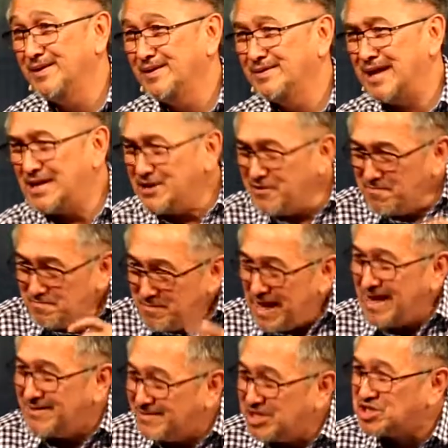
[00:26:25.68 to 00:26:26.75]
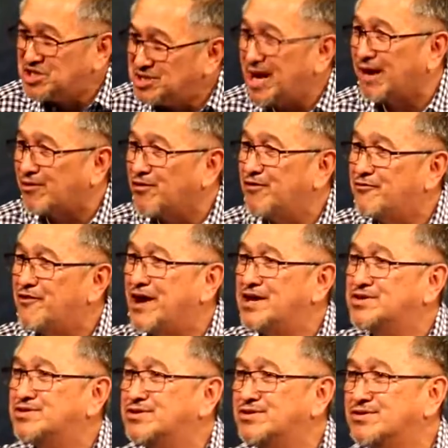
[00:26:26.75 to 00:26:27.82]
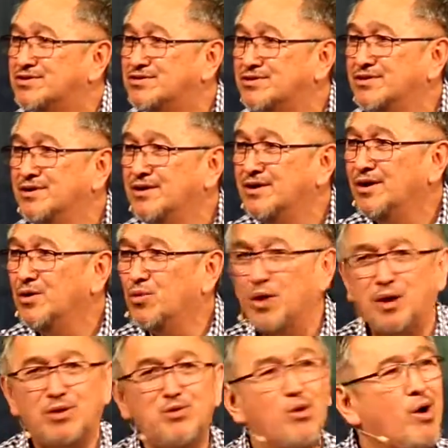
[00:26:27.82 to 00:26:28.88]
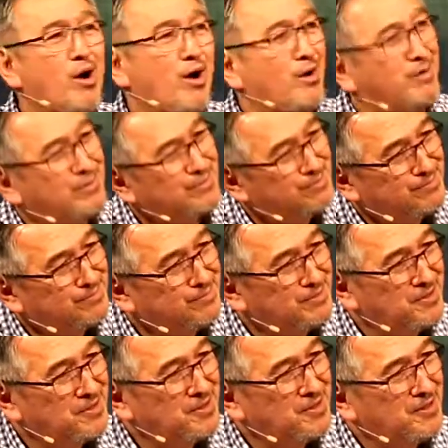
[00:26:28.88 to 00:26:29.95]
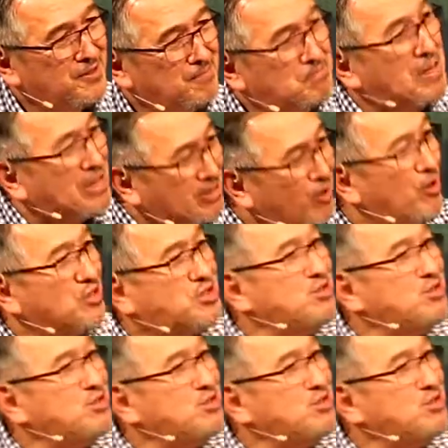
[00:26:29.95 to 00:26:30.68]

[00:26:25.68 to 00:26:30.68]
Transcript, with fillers: That you've made the sacrifices where you are because